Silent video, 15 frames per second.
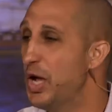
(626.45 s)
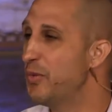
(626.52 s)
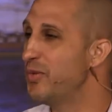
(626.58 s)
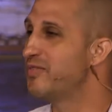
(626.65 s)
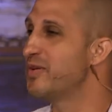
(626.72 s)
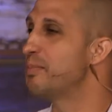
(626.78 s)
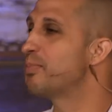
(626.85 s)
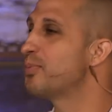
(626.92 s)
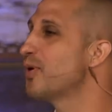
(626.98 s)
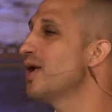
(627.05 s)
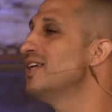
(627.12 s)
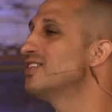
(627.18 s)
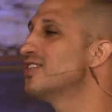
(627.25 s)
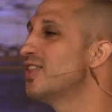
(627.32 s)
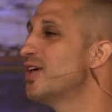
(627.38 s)
We've
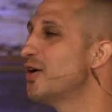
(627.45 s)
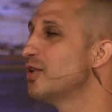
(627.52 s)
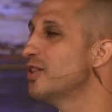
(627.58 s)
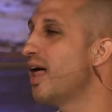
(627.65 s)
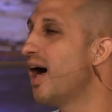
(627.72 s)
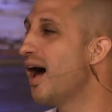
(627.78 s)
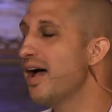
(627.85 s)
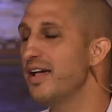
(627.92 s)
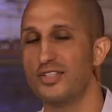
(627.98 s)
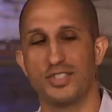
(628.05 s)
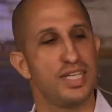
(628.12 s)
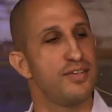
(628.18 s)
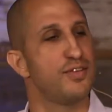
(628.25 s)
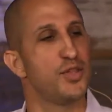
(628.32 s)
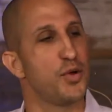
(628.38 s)
embraced their lies
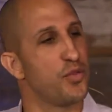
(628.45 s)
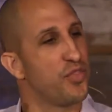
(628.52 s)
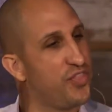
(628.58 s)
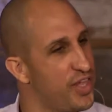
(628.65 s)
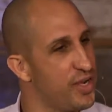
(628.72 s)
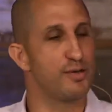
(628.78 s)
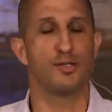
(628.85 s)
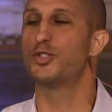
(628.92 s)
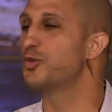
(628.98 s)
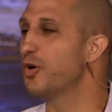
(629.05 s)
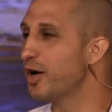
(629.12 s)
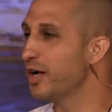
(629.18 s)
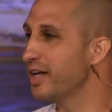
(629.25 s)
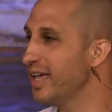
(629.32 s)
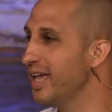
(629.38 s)
even though they're drunk